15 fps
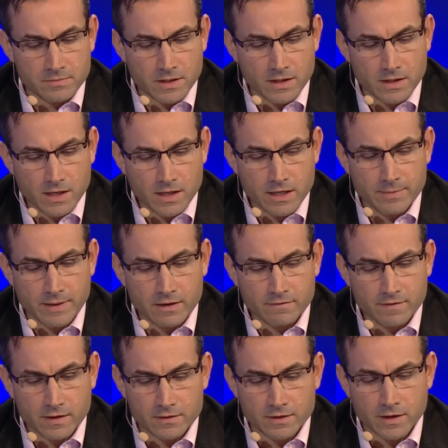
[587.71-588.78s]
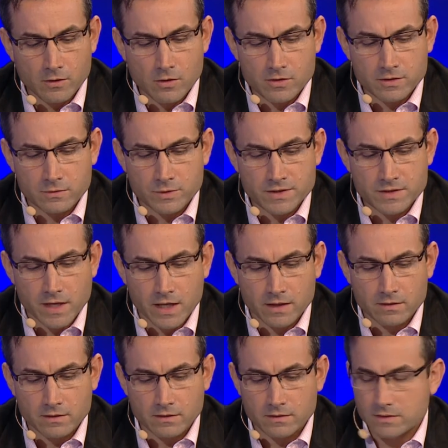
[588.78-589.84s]
The Clearbank founder, Nick Ogden, was saying
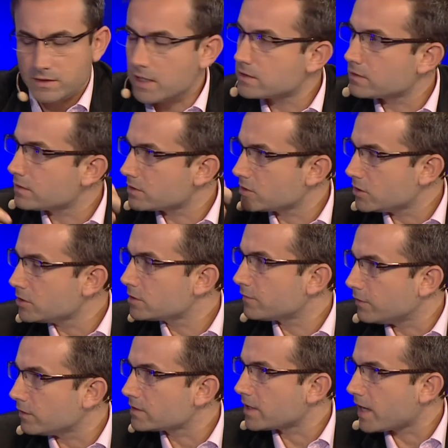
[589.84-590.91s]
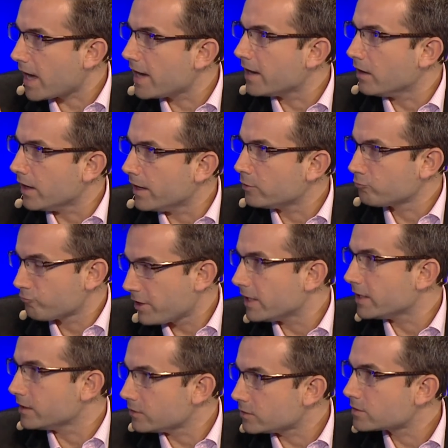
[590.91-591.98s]
that data that's useful to AI,
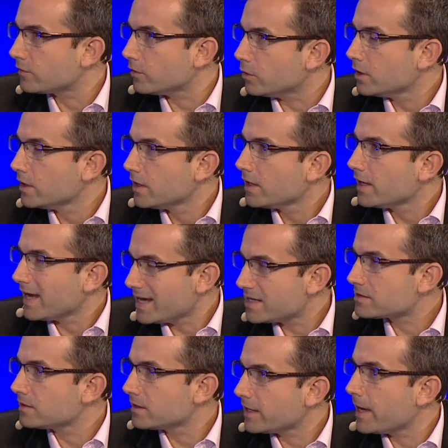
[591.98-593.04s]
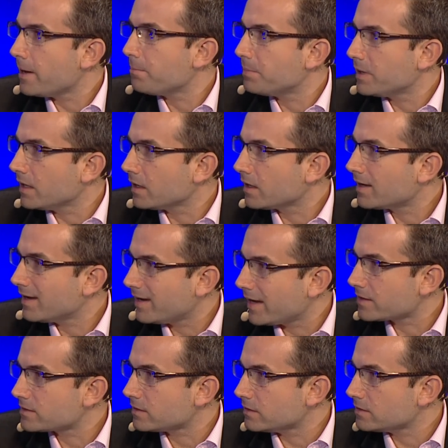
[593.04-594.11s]
really useful, isn't yet being
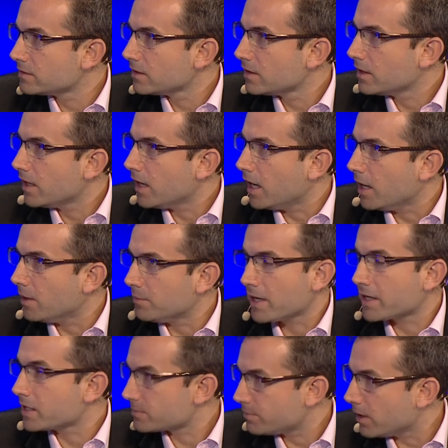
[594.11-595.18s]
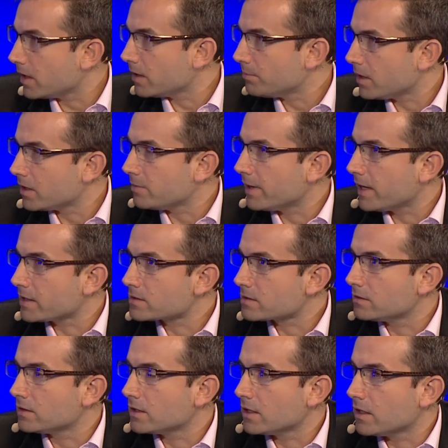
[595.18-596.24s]
collected, I guess, by the banks
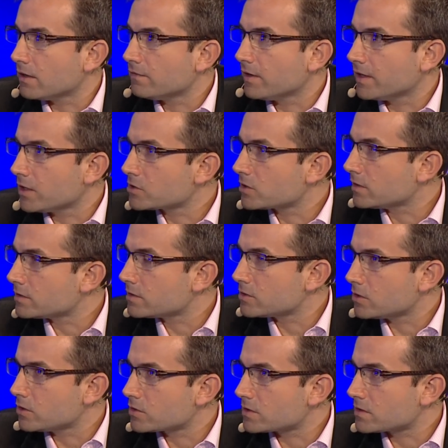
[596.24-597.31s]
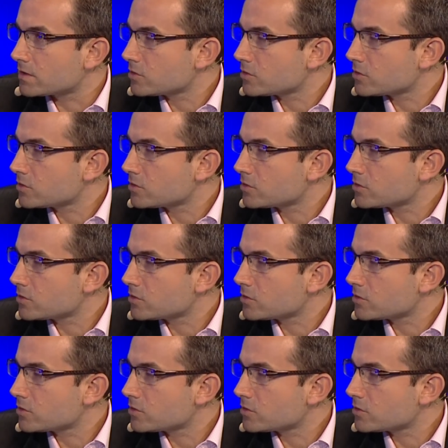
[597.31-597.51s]
and the financial institutions.